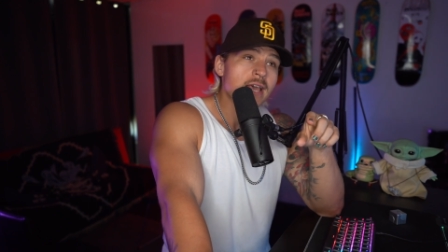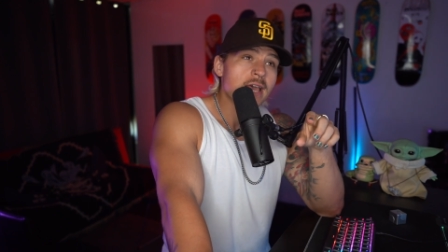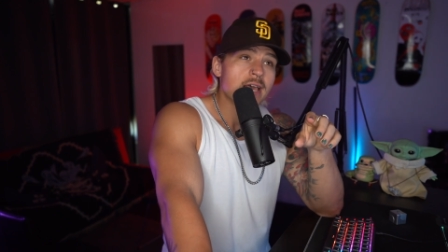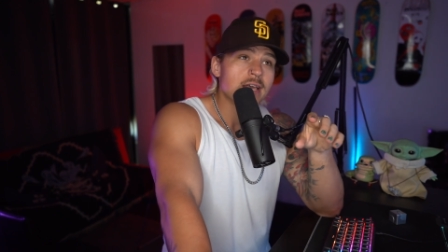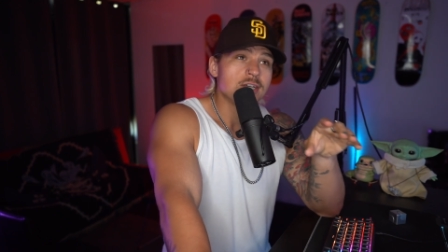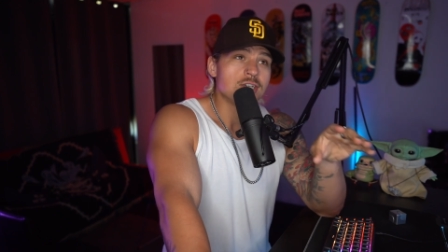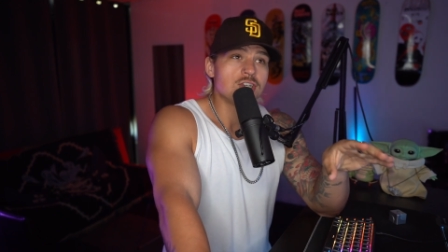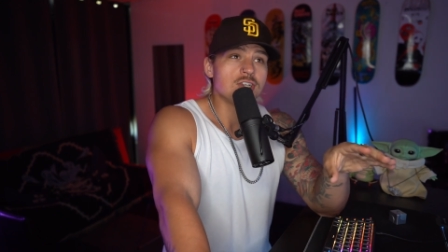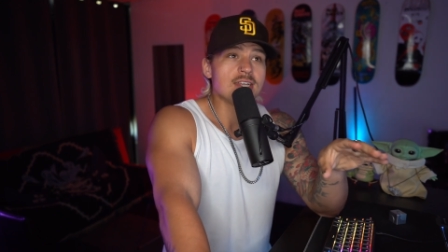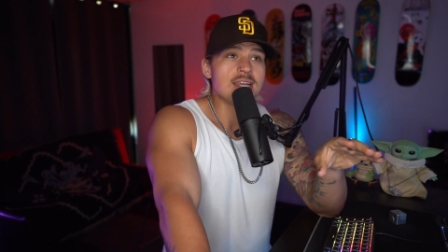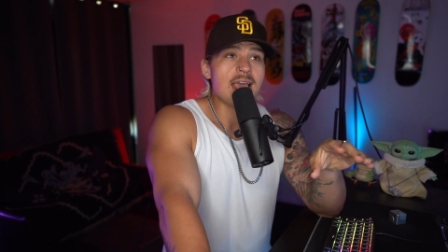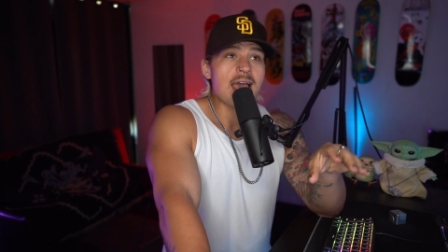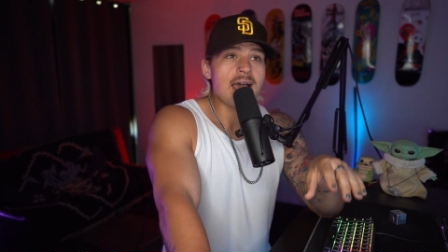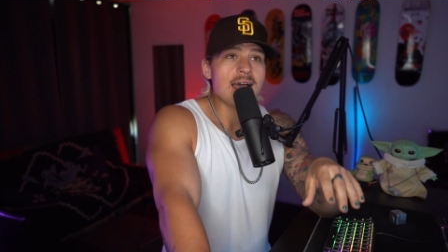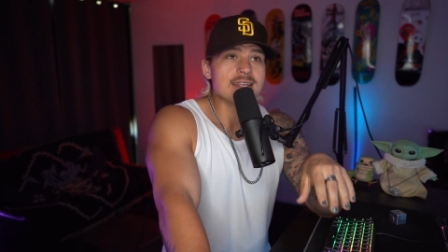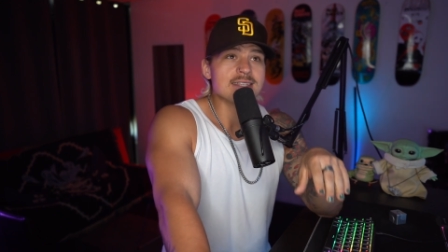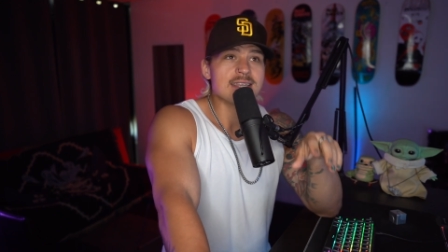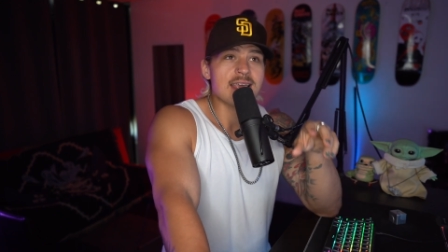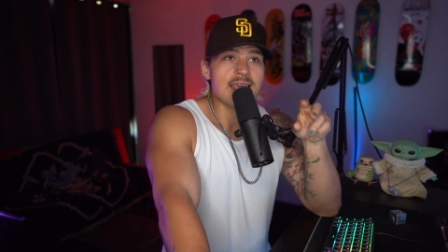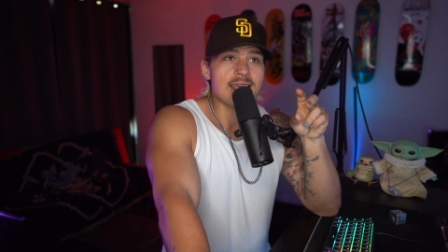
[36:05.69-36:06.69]
she
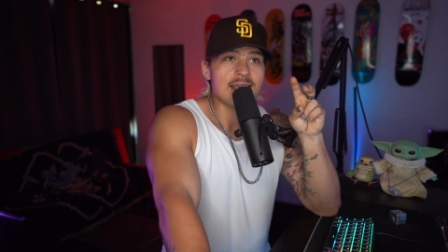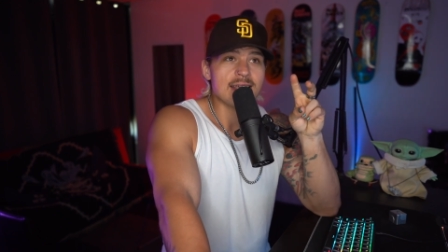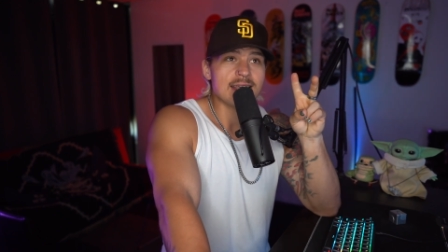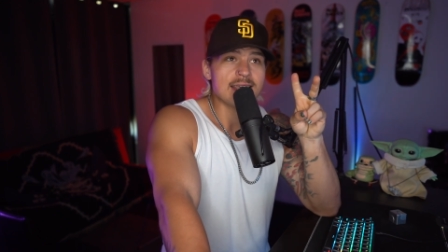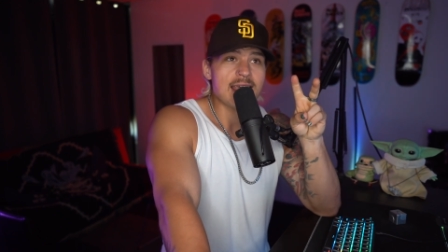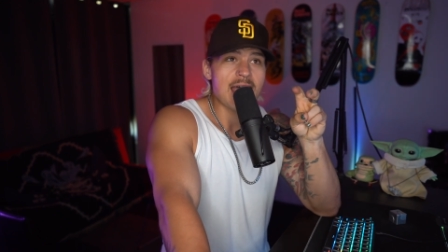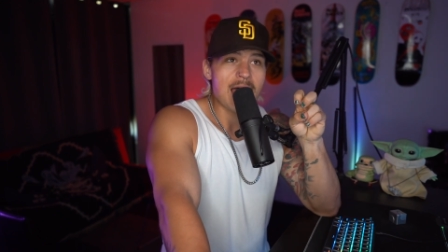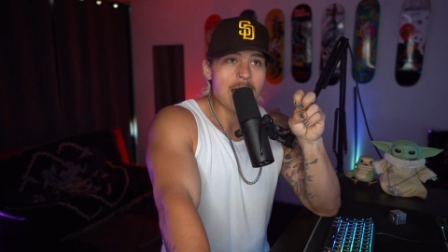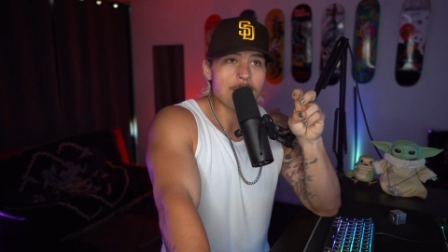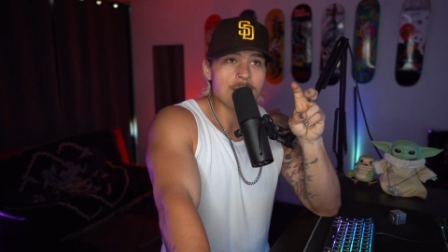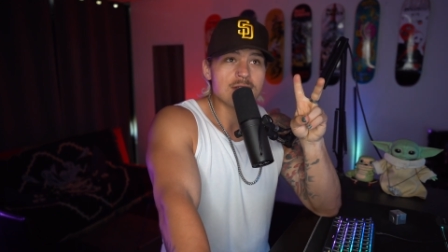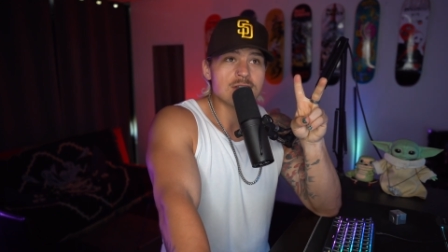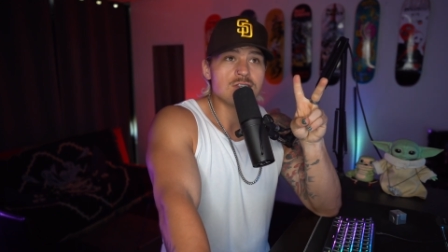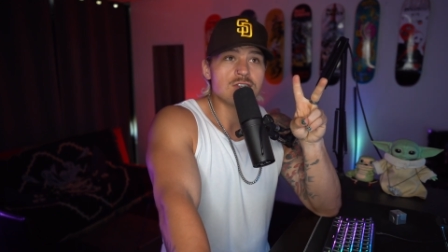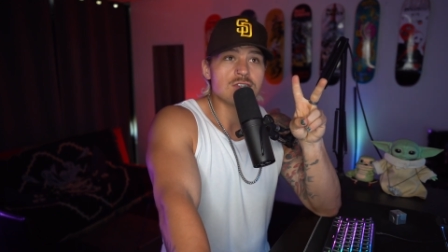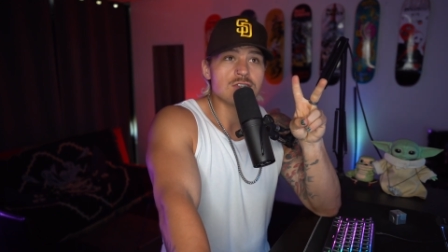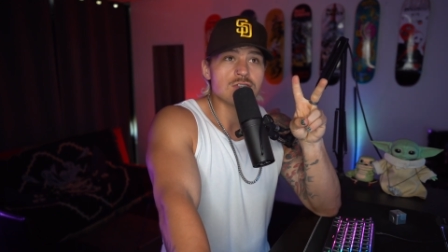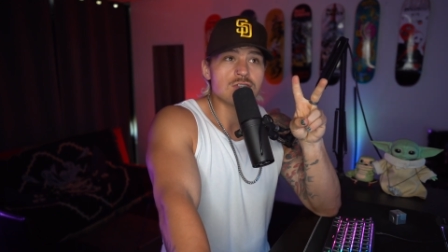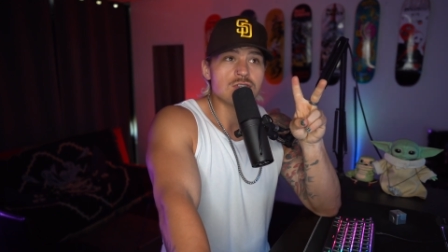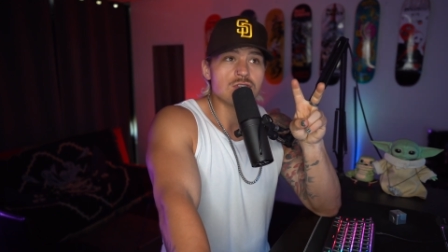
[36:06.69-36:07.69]
has a
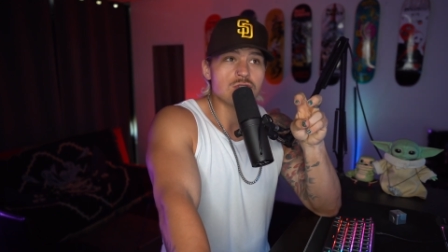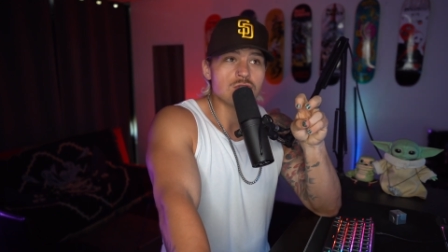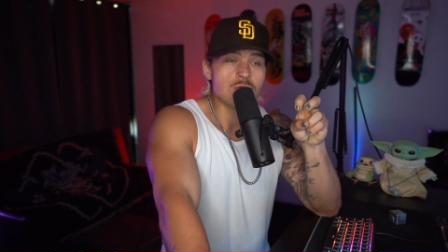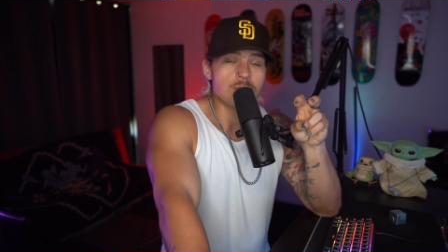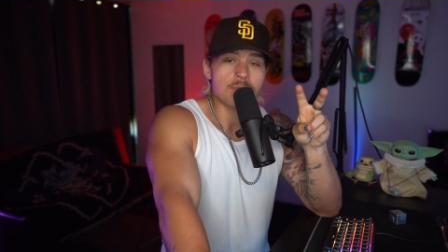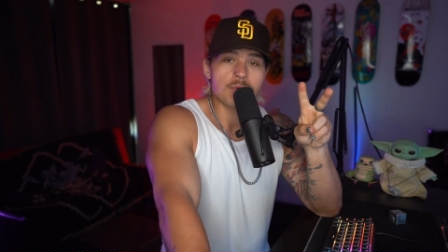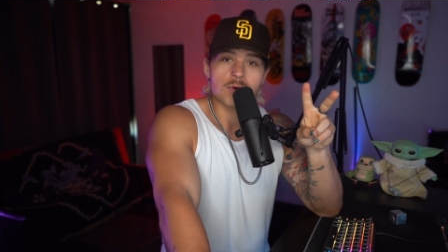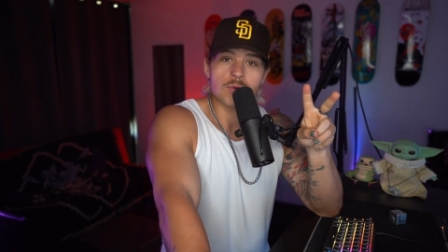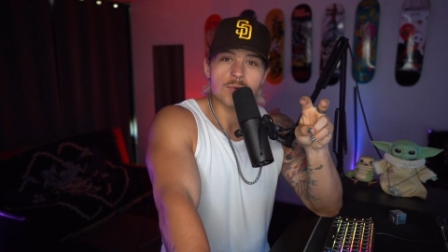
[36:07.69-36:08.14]
cabbage soup